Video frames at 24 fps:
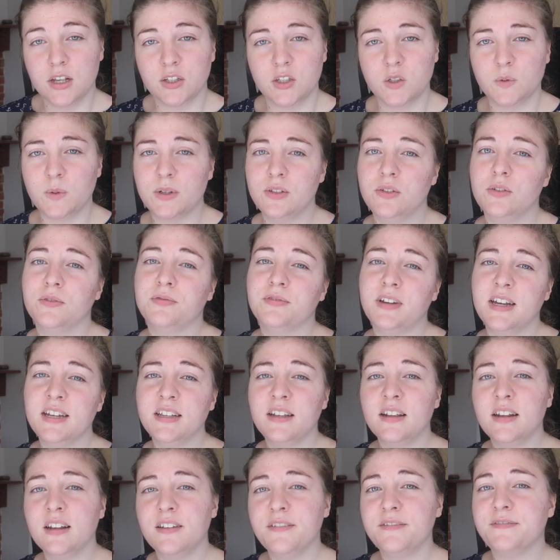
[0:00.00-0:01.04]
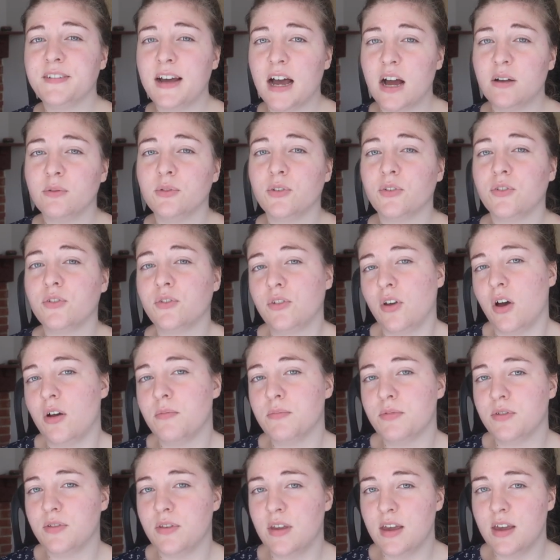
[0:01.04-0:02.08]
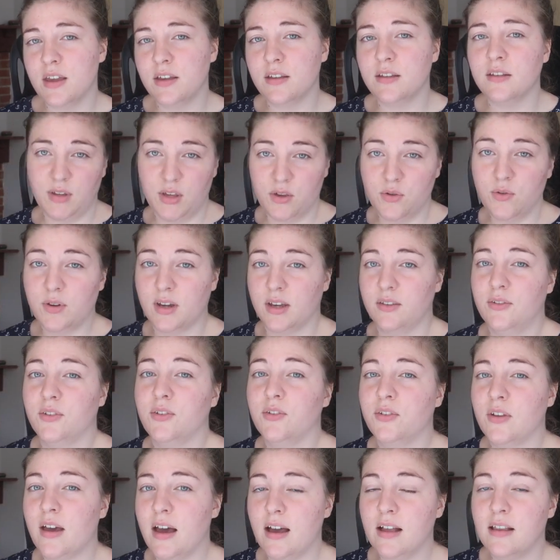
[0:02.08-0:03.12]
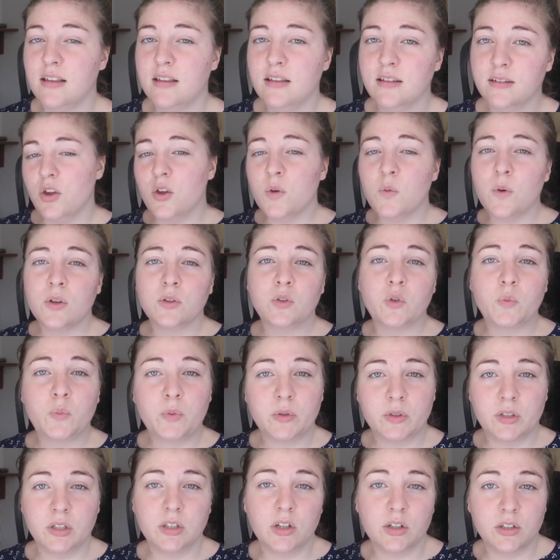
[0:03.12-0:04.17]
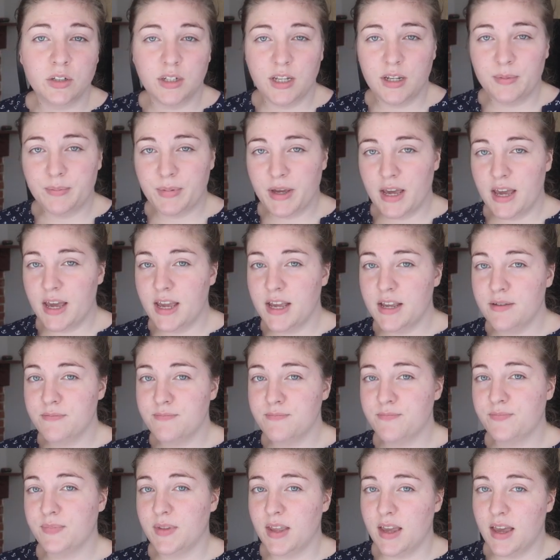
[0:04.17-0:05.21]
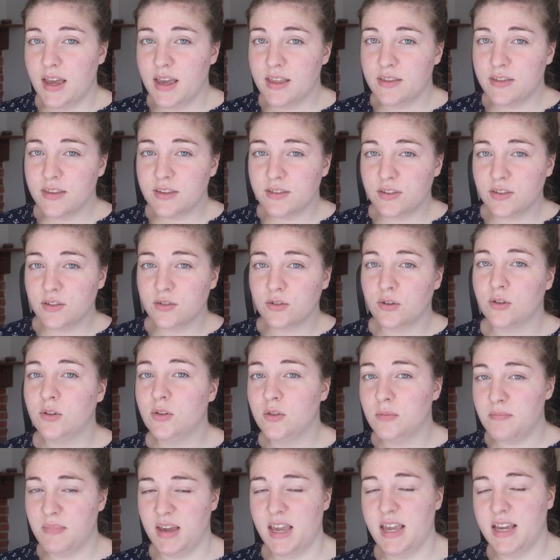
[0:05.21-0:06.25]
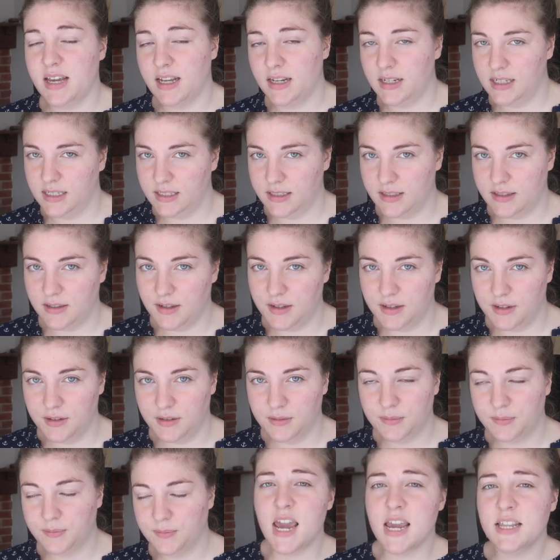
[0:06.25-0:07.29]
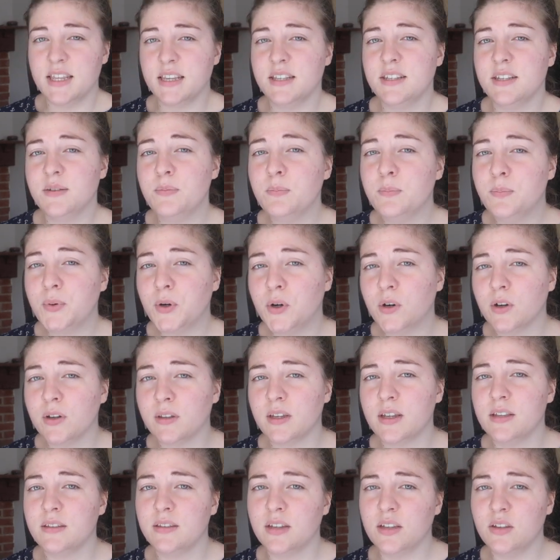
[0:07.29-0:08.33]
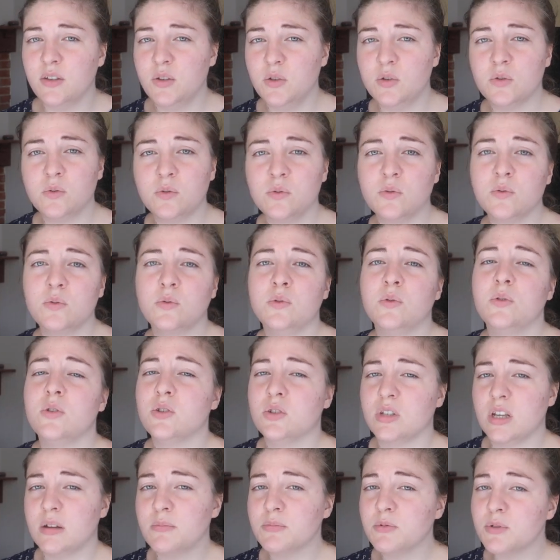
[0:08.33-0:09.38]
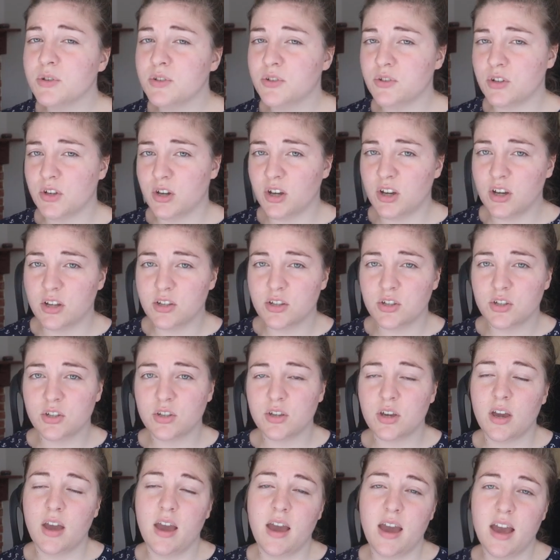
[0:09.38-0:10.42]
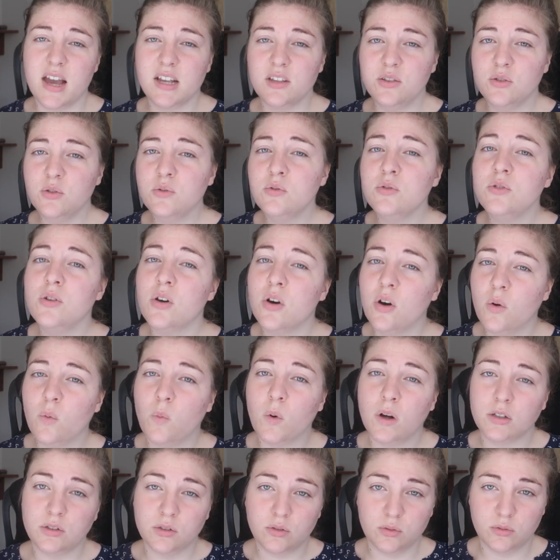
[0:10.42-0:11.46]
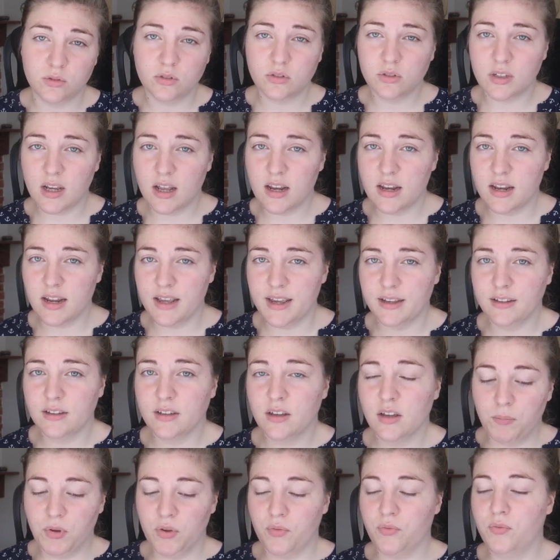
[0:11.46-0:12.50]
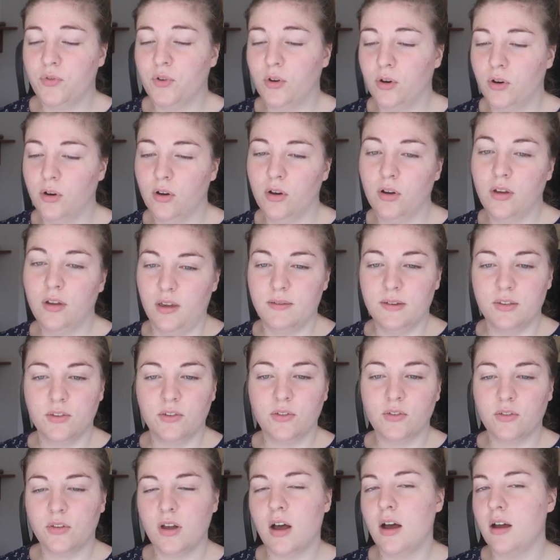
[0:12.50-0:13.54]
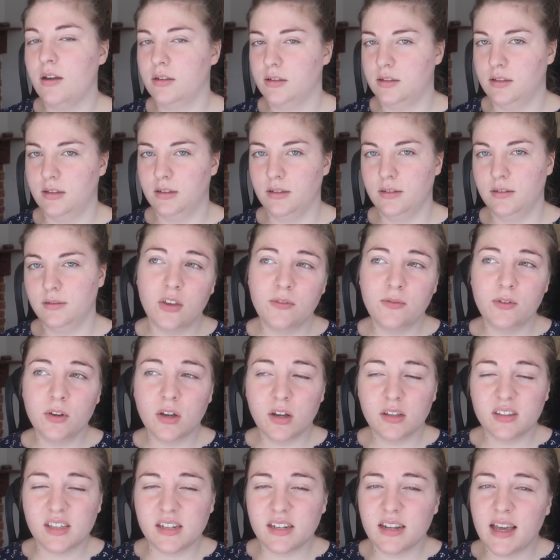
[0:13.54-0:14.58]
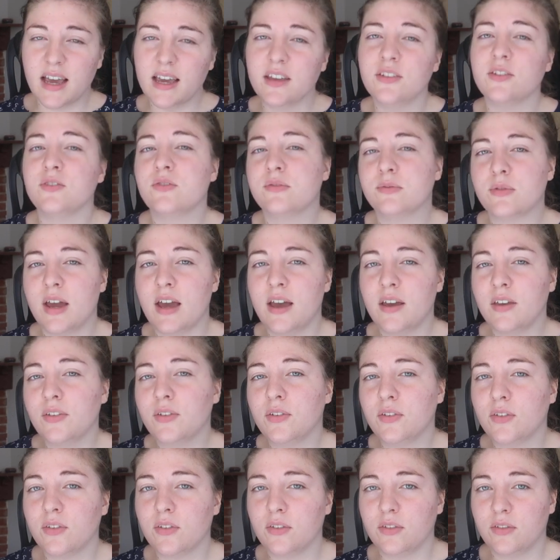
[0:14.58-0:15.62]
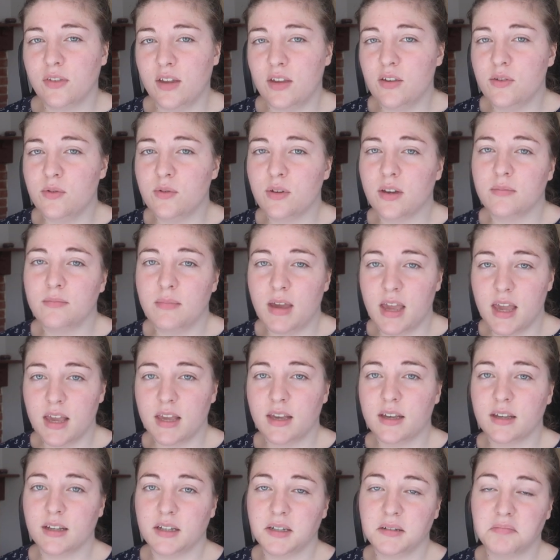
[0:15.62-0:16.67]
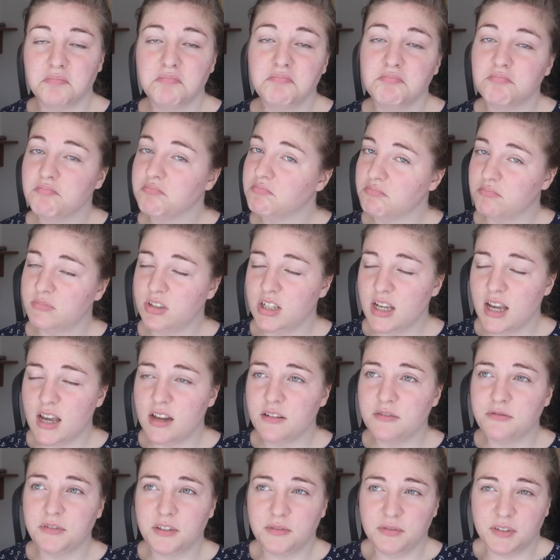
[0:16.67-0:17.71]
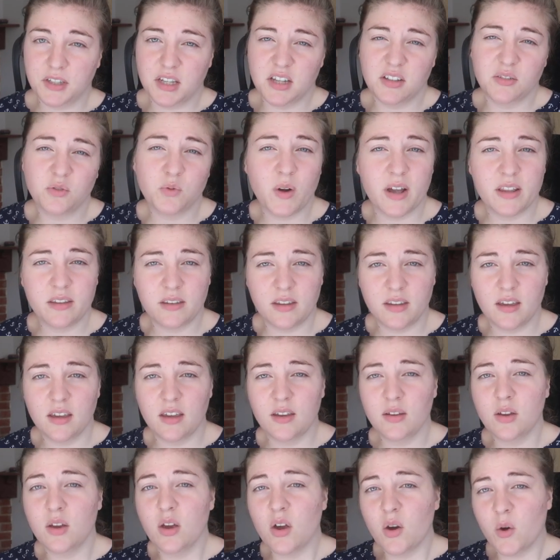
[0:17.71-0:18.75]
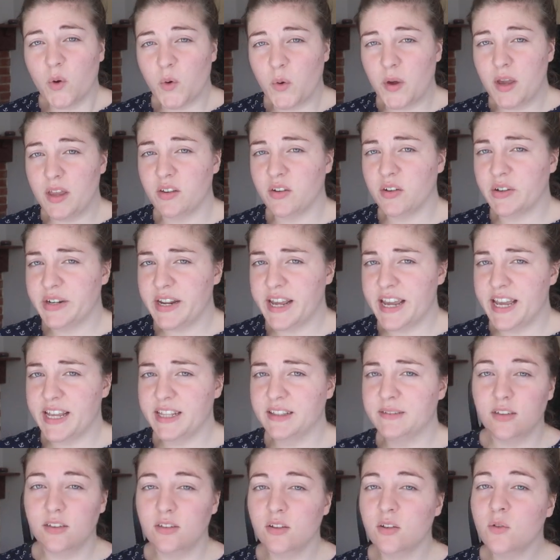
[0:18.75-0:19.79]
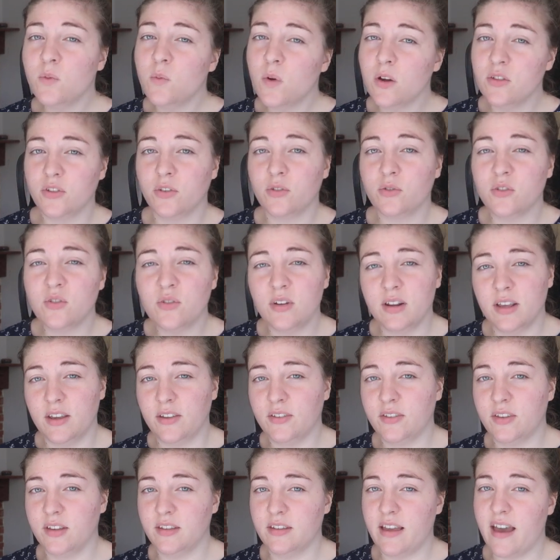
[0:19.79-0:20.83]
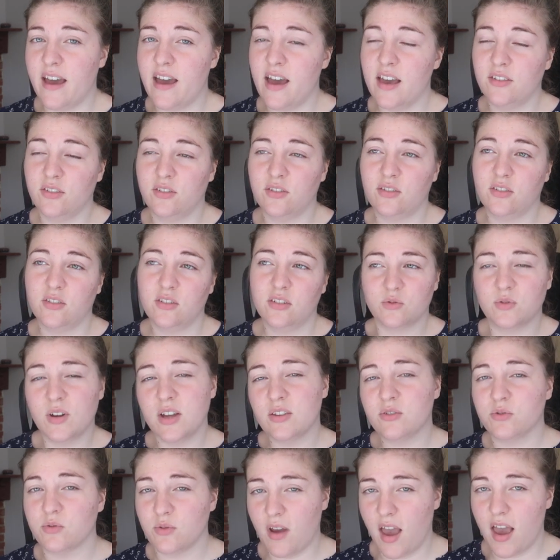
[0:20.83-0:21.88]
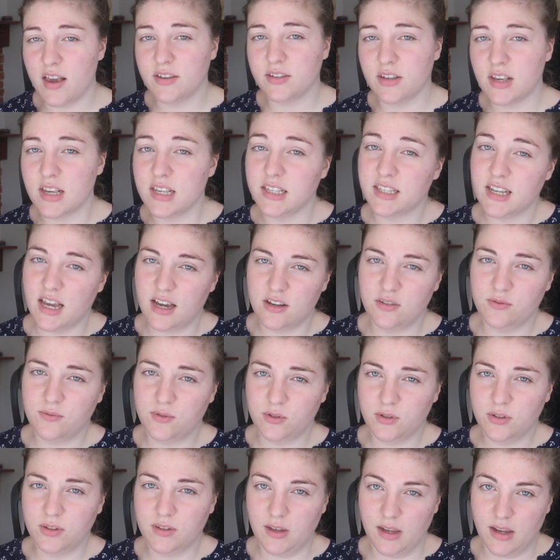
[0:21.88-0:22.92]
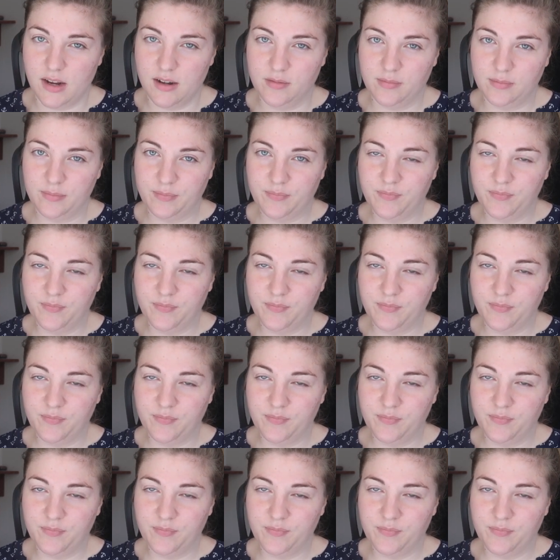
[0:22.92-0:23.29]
So when you finally found something that you can sell, you want to put it on eBay, and this is called make a listing. It is important that you do some research and you know what you're selling before even starting. If you got a nice dress that you can make 10, 15, 20 quid on it, you don't want just to list it as red dress size 14.